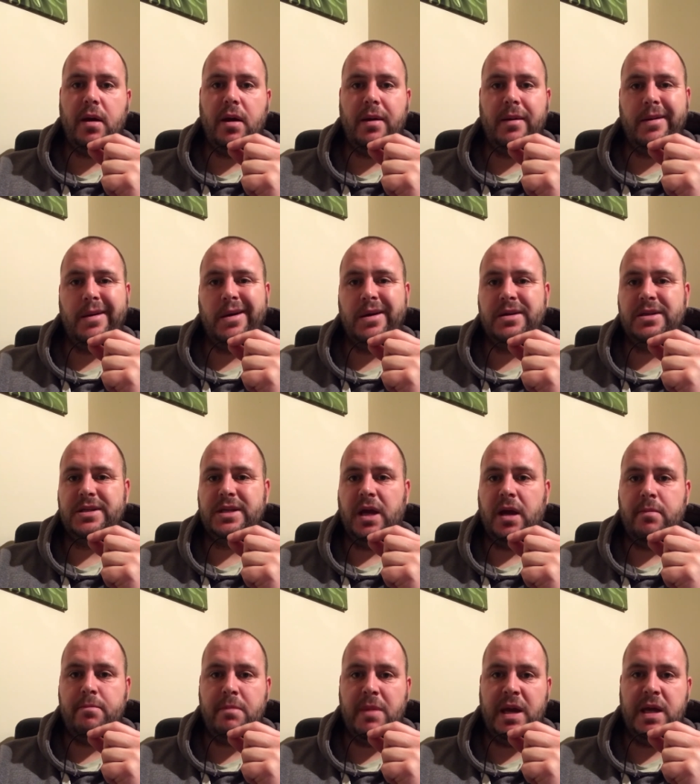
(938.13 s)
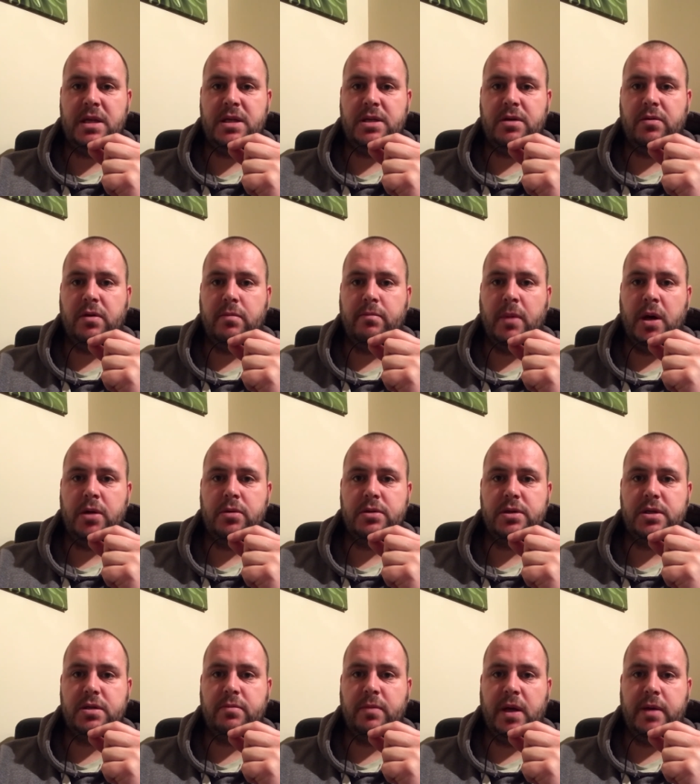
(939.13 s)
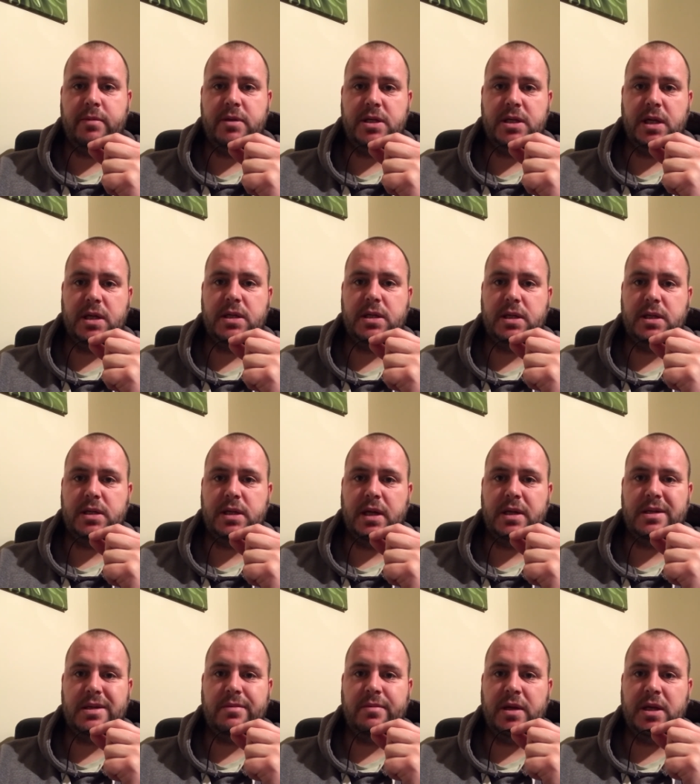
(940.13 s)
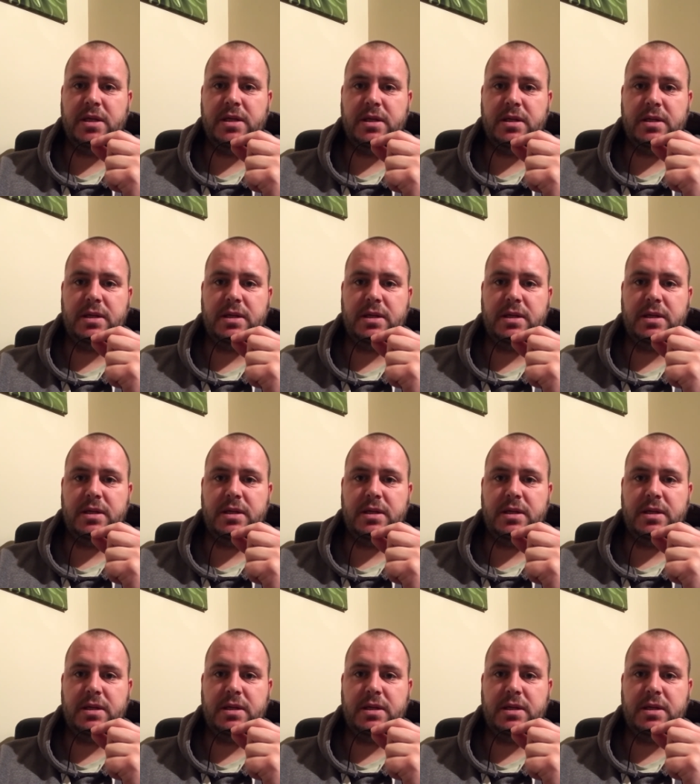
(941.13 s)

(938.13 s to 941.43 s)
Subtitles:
I'd say a meter at most, maybe 60 centimeters,